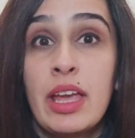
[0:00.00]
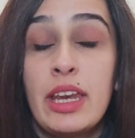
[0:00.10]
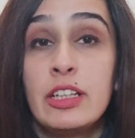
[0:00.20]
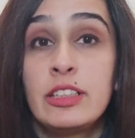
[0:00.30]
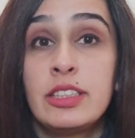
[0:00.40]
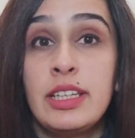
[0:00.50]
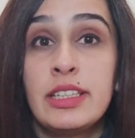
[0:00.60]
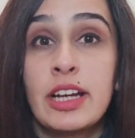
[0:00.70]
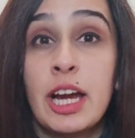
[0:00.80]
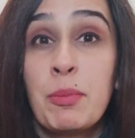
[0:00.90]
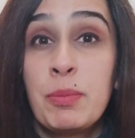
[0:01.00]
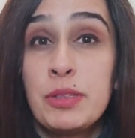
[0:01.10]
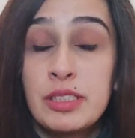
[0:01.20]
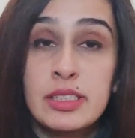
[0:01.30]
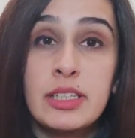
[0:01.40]
An LLC is a hybrid
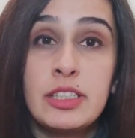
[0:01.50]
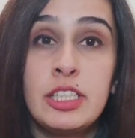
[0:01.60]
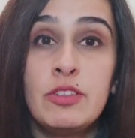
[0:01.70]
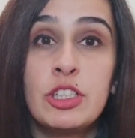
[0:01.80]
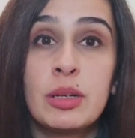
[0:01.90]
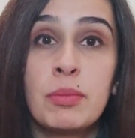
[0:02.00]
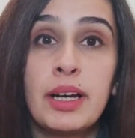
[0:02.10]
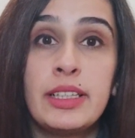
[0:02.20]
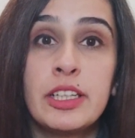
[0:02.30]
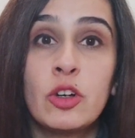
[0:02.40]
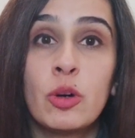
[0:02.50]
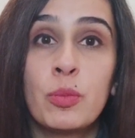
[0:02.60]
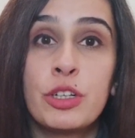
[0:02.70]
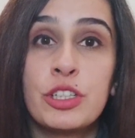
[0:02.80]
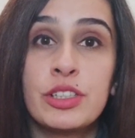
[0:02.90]
business entity which combines a
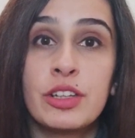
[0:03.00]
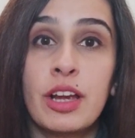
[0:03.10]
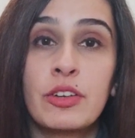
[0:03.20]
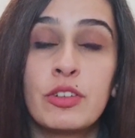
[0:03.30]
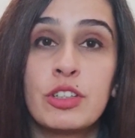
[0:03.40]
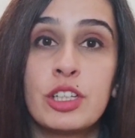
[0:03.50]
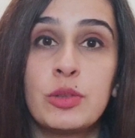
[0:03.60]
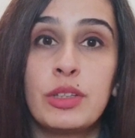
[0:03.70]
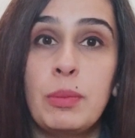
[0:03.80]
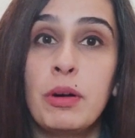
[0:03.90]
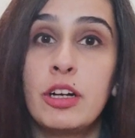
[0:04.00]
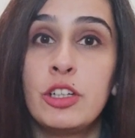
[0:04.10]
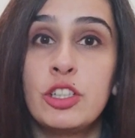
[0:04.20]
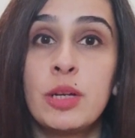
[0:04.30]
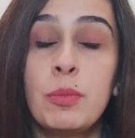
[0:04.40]
corporation's characteristics with a
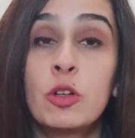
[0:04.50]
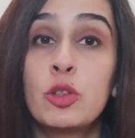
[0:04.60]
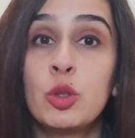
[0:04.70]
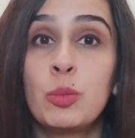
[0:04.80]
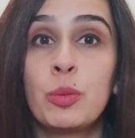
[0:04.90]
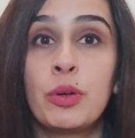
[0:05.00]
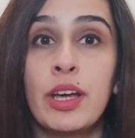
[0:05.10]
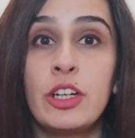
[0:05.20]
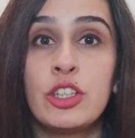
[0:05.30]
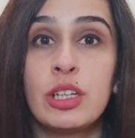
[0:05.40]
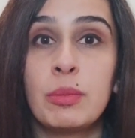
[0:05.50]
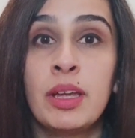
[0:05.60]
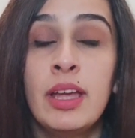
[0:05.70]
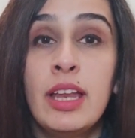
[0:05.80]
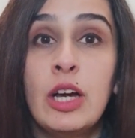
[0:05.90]
partnership or sole proprietorship.
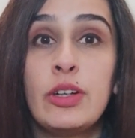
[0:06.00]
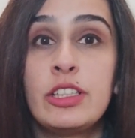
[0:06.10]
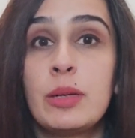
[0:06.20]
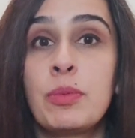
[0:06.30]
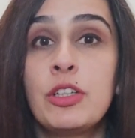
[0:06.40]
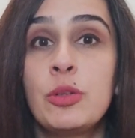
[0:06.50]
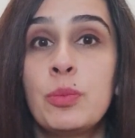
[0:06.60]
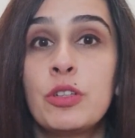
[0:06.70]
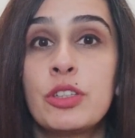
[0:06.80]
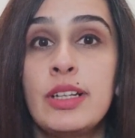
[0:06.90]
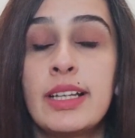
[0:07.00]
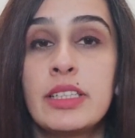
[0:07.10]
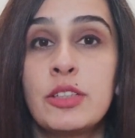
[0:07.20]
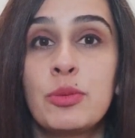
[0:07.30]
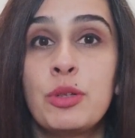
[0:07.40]
Now, it separates your personal
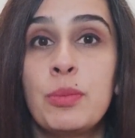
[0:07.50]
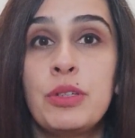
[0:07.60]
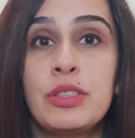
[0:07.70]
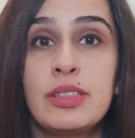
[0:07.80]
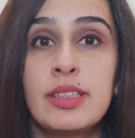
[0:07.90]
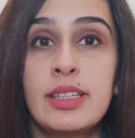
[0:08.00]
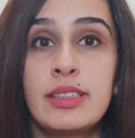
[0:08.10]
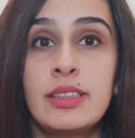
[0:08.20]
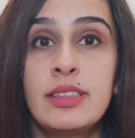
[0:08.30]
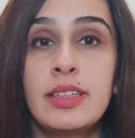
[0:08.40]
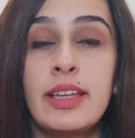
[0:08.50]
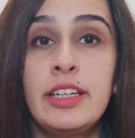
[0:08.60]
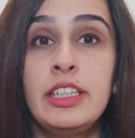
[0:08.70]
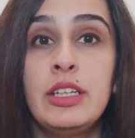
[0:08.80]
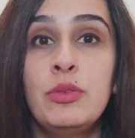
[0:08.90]
assets from your business assets and
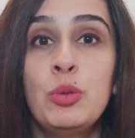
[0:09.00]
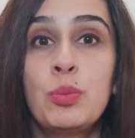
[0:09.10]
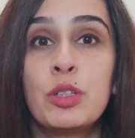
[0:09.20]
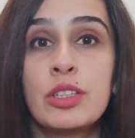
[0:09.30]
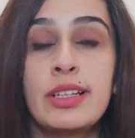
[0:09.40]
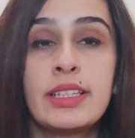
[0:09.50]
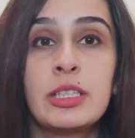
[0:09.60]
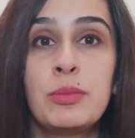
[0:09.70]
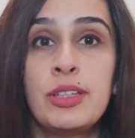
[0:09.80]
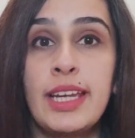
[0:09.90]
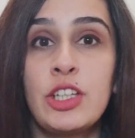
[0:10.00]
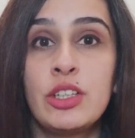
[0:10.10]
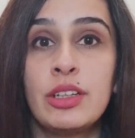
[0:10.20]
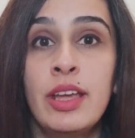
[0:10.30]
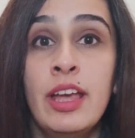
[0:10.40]
it gives you personal asset
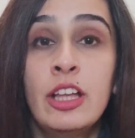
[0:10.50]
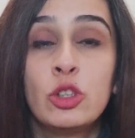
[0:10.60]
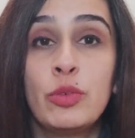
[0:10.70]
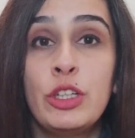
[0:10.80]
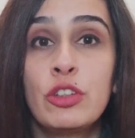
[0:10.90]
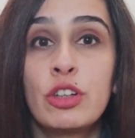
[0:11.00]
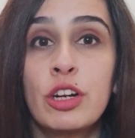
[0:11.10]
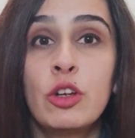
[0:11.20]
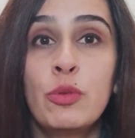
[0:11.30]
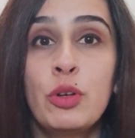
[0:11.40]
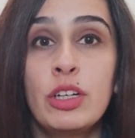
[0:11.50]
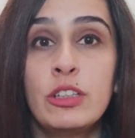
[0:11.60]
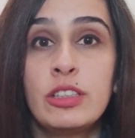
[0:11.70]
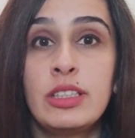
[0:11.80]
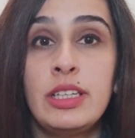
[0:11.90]
protection. So when you're starting off your
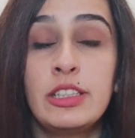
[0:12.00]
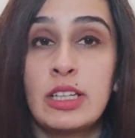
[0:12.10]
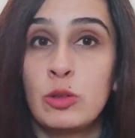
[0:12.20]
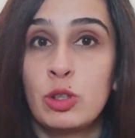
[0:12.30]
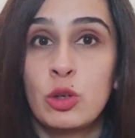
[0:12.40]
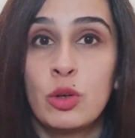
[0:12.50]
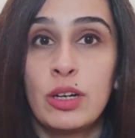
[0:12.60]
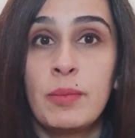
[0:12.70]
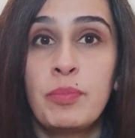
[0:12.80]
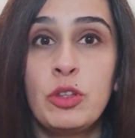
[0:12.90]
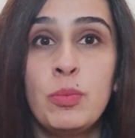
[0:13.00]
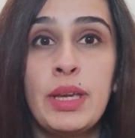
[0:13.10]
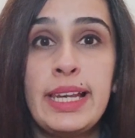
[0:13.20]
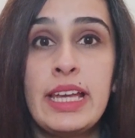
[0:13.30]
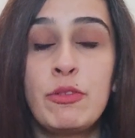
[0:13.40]
LLC in South Dakota, you
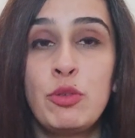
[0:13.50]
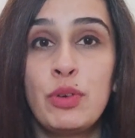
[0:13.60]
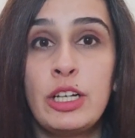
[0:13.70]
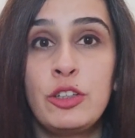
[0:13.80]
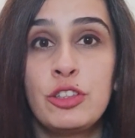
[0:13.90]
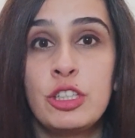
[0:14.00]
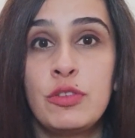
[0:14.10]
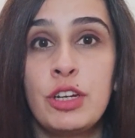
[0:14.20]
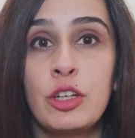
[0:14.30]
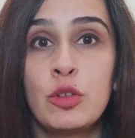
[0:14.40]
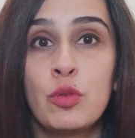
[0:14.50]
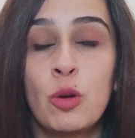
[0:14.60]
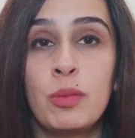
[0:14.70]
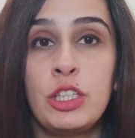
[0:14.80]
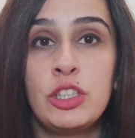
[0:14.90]
mainly have to file your certificate of
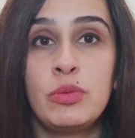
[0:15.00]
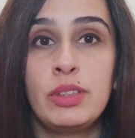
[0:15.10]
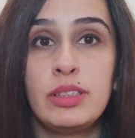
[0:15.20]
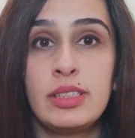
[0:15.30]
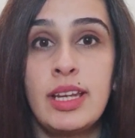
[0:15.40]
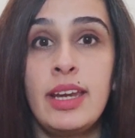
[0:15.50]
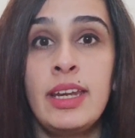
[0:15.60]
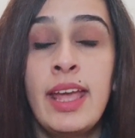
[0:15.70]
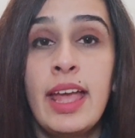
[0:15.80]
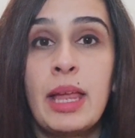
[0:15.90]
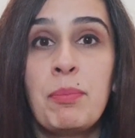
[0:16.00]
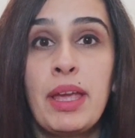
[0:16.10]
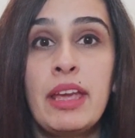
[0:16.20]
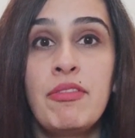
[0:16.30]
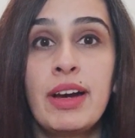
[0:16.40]
formation with the state and
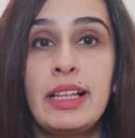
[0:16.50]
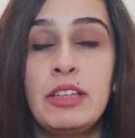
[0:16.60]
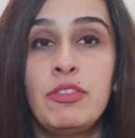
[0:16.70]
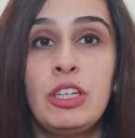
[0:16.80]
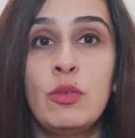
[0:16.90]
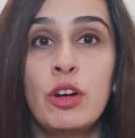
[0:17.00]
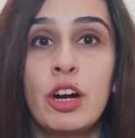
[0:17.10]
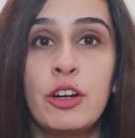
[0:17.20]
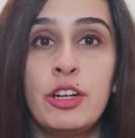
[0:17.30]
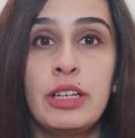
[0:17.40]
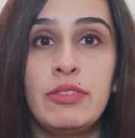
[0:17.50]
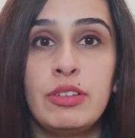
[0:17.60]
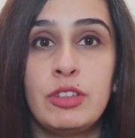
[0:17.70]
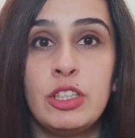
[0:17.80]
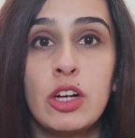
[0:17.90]
pay a filing fee of
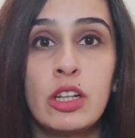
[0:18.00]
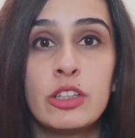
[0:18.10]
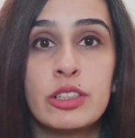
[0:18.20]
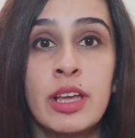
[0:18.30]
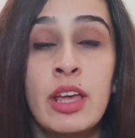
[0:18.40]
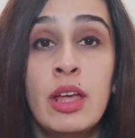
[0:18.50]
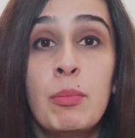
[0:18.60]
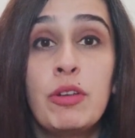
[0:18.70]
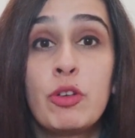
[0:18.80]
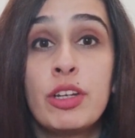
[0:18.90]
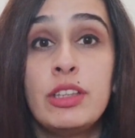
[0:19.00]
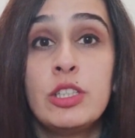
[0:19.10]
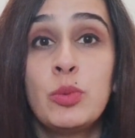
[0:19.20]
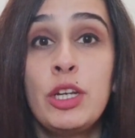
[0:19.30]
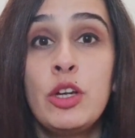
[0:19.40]
$150. But in this
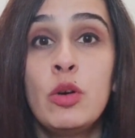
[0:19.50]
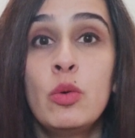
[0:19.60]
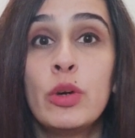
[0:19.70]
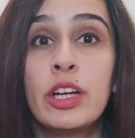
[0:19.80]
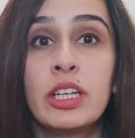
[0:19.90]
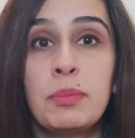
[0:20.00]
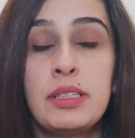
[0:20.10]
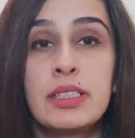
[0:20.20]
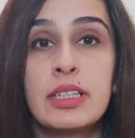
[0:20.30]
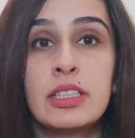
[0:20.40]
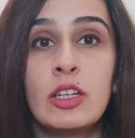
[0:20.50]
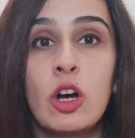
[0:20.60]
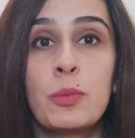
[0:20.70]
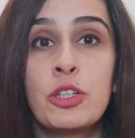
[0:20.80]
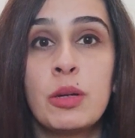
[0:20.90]
video, we're going to be discussing
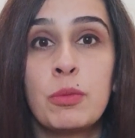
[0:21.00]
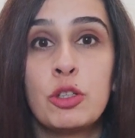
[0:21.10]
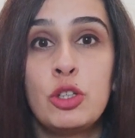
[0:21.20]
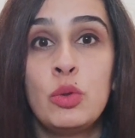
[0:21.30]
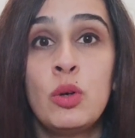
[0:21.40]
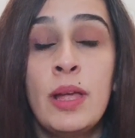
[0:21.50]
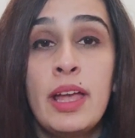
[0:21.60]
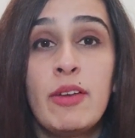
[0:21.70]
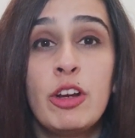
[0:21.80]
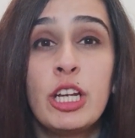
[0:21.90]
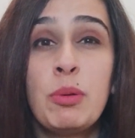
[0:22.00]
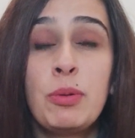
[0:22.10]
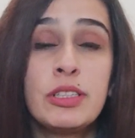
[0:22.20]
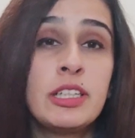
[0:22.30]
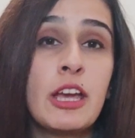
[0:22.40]
option number 2, and we're going to be
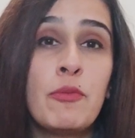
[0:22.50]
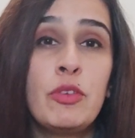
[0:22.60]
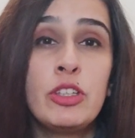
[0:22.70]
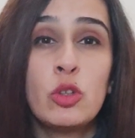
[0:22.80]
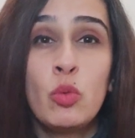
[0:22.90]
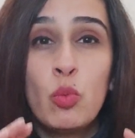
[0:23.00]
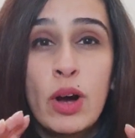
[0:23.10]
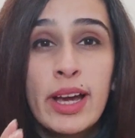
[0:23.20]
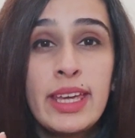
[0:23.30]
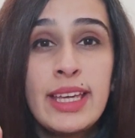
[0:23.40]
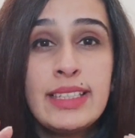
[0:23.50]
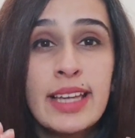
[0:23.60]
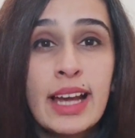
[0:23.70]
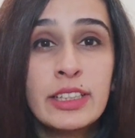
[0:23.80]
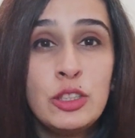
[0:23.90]
placing emphasis on why
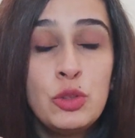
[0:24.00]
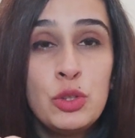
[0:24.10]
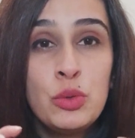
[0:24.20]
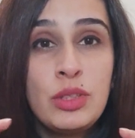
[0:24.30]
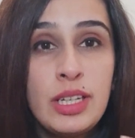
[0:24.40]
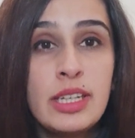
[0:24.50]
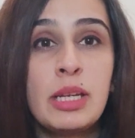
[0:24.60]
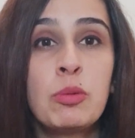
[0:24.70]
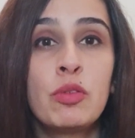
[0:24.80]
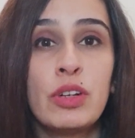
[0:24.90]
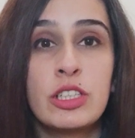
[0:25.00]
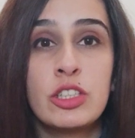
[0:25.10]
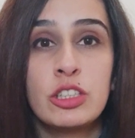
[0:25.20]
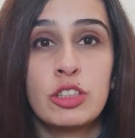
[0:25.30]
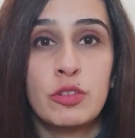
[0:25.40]
exactly do you need a
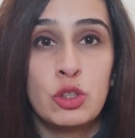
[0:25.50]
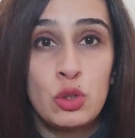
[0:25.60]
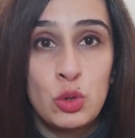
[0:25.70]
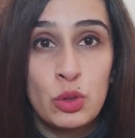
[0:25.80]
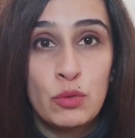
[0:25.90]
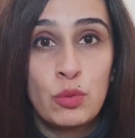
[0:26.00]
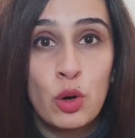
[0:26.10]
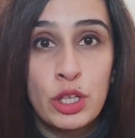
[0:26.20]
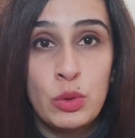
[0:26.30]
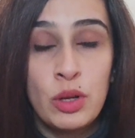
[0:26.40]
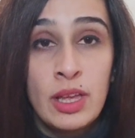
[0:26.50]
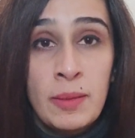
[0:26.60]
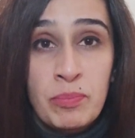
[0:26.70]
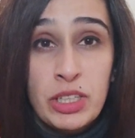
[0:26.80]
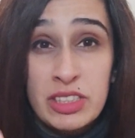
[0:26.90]
professional service to do it for you?
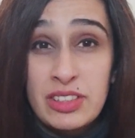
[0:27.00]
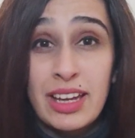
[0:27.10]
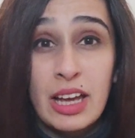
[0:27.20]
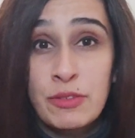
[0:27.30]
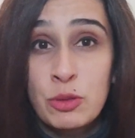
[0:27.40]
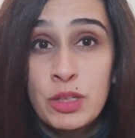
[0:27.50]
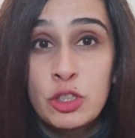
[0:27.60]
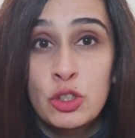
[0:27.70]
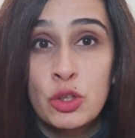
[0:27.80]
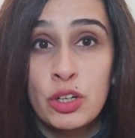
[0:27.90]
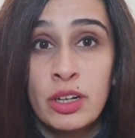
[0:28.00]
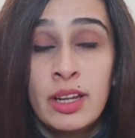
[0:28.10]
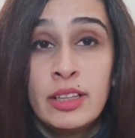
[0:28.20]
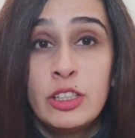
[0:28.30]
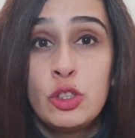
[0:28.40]
Because you have to make sure
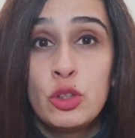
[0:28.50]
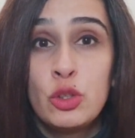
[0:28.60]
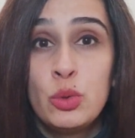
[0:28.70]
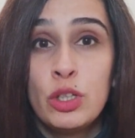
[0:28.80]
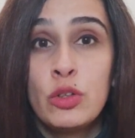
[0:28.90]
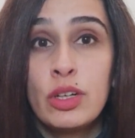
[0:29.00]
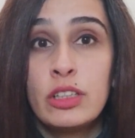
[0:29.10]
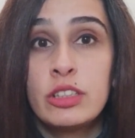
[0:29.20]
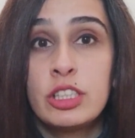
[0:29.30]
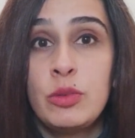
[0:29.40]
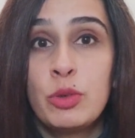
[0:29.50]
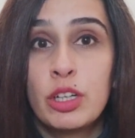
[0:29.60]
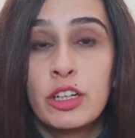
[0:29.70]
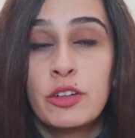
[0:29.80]
that you're doing your LLC work